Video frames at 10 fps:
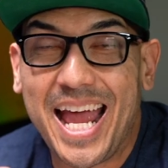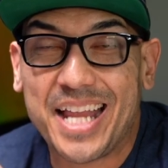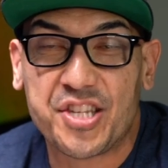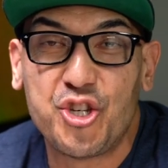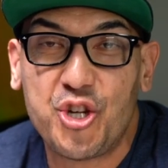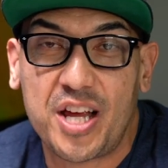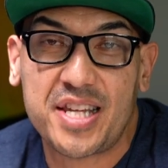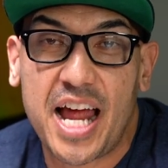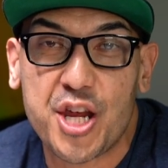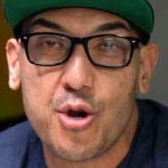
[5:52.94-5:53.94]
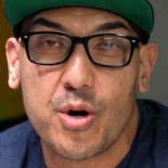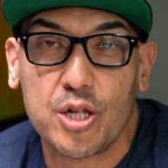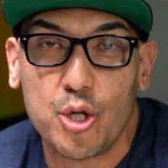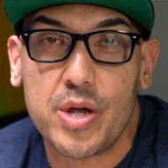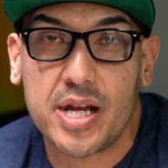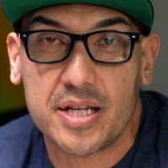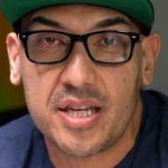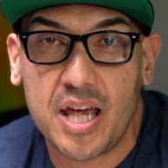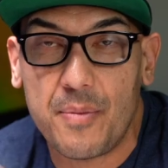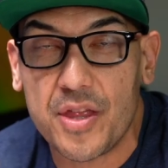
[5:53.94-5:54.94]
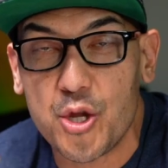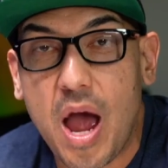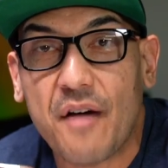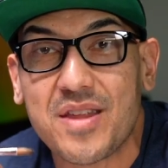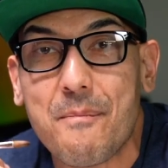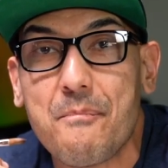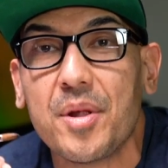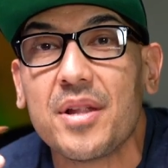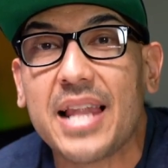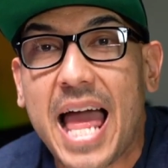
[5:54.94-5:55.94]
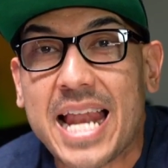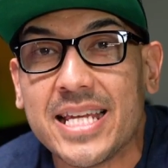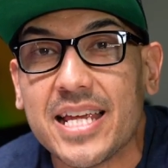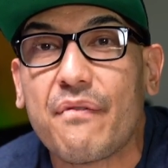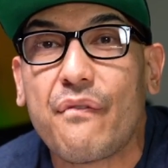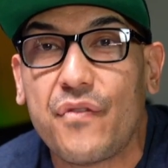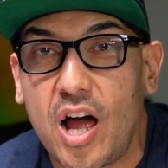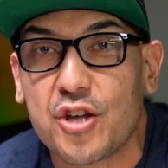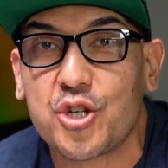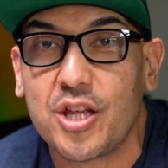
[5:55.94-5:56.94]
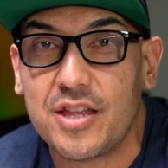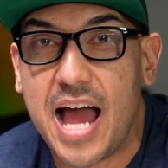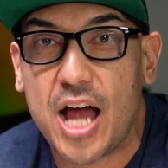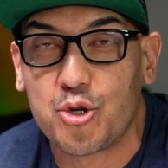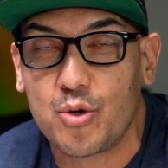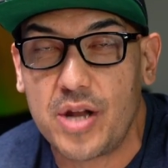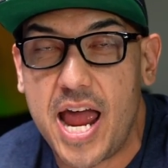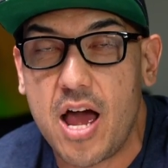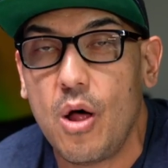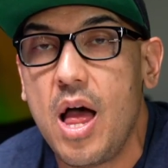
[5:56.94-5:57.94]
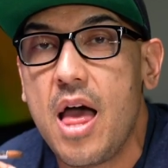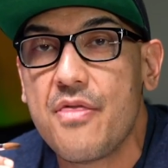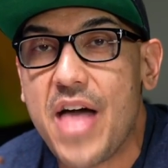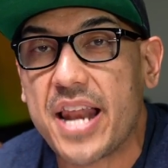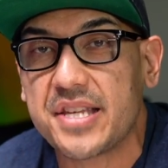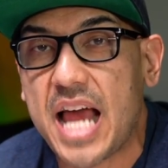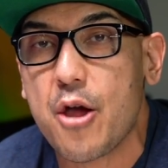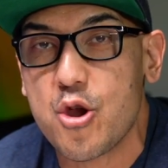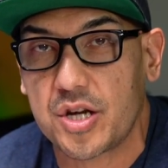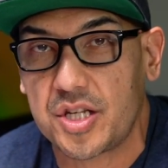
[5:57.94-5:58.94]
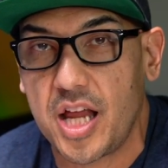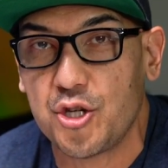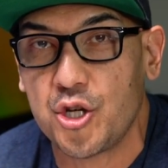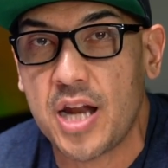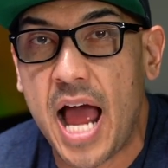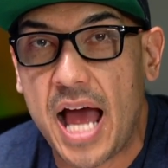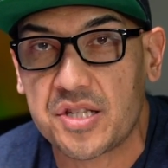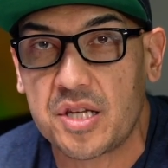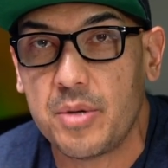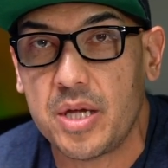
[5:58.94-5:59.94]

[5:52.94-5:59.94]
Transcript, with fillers: It's just like you were gluing a tip and then you have to blend it flush to the natural nail. That is how your extension has to